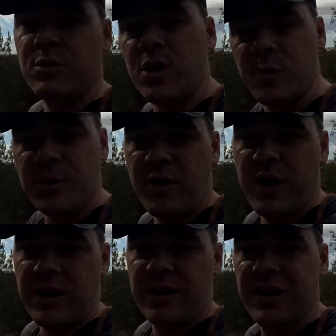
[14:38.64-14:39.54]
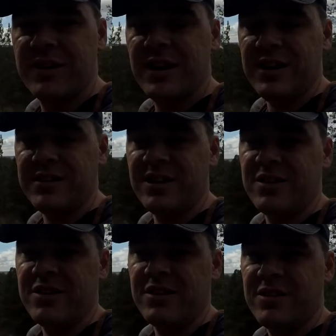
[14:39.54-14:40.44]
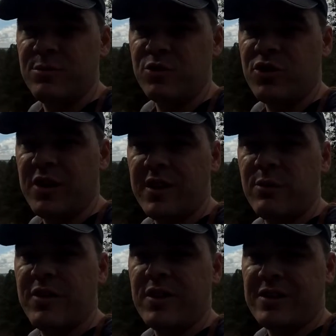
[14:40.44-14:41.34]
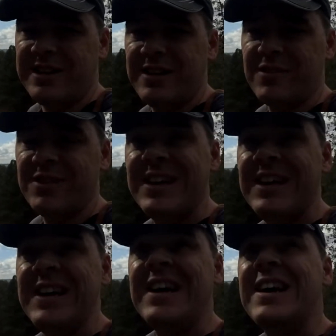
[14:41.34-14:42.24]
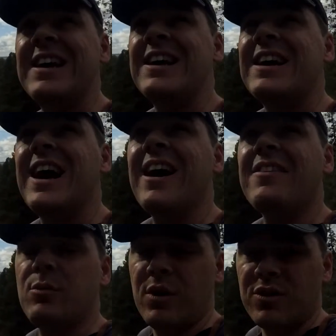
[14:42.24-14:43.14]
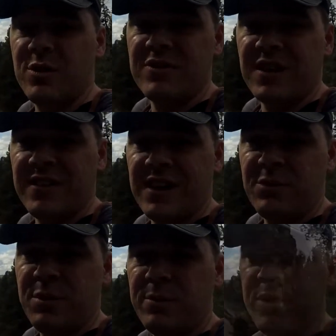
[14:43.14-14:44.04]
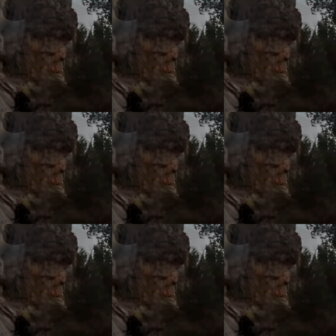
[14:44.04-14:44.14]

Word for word: We'll go up the crack a dead centre and we'll try that one, that's 11. And then once we've done that, it'll probably be